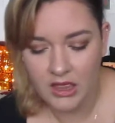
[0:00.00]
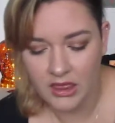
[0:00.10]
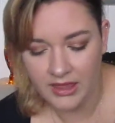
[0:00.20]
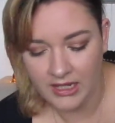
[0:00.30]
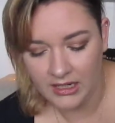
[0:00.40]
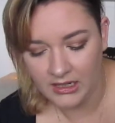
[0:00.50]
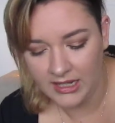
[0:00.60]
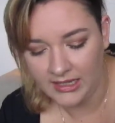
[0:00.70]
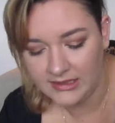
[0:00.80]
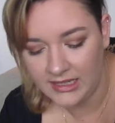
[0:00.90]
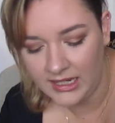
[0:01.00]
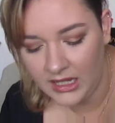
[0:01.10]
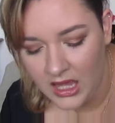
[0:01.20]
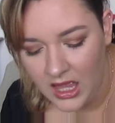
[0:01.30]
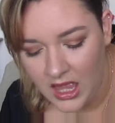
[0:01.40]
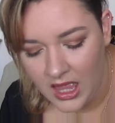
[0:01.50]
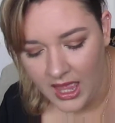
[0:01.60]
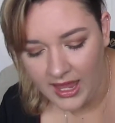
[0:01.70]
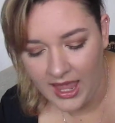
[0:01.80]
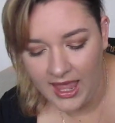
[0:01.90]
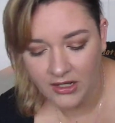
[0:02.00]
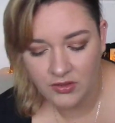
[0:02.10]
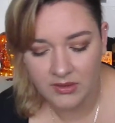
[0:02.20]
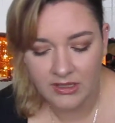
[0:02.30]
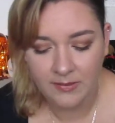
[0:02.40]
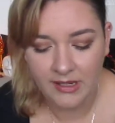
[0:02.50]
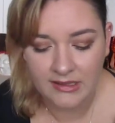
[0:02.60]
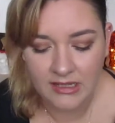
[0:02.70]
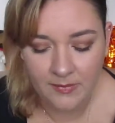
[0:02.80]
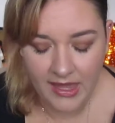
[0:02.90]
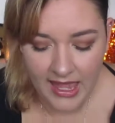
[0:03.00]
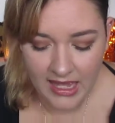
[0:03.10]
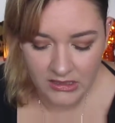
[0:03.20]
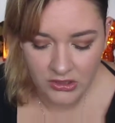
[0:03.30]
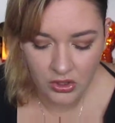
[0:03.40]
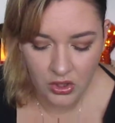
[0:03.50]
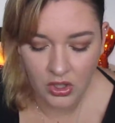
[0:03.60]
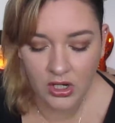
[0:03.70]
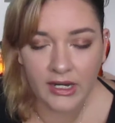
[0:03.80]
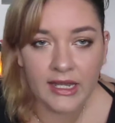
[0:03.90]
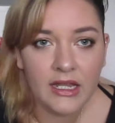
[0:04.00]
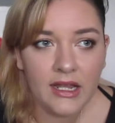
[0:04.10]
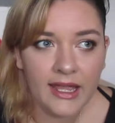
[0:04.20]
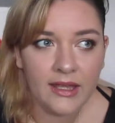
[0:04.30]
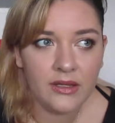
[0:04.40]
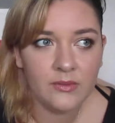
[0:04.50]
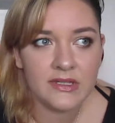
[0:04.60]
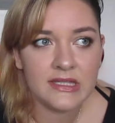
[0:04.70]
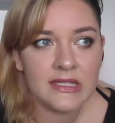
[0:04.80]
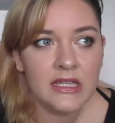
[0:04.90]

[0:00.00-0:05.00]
The next thing I actually picked up at Target. It was